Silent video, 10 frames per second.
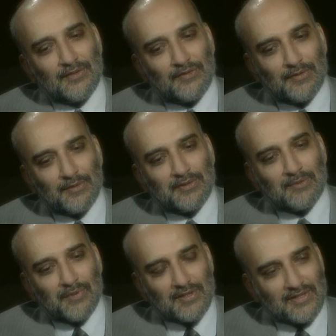through the
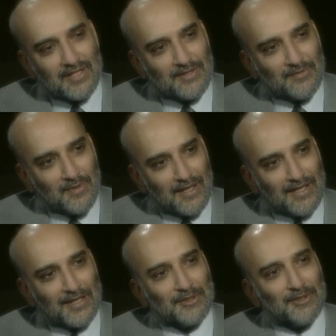process of
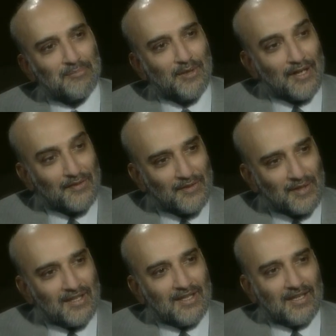working on your breath,
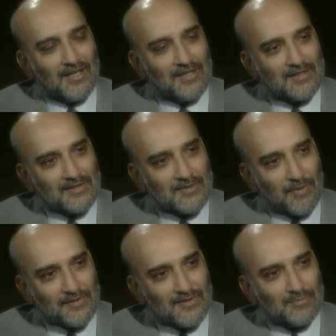it is
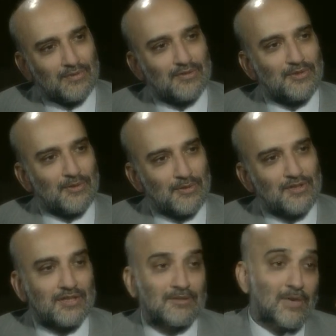possible to
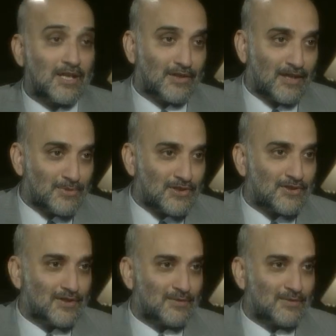alter the biochemistry of